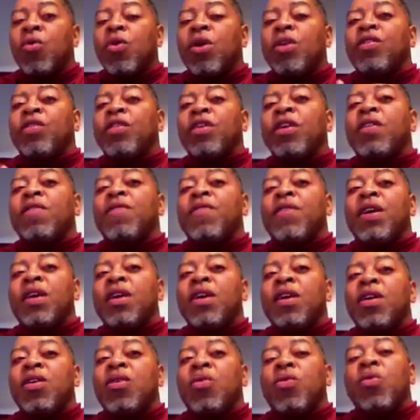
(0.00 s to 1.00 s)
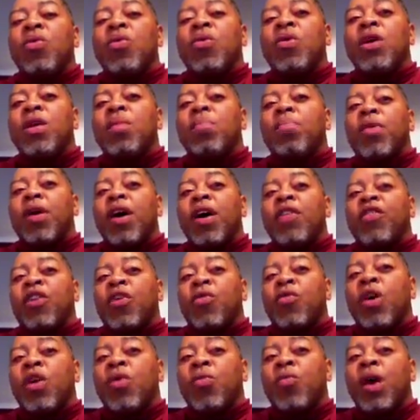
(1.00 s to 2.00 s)
on TV on Project
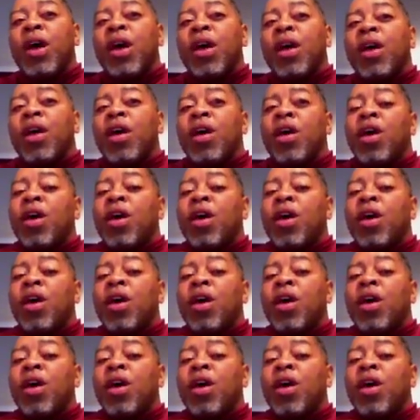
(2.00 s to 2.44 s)
Runway,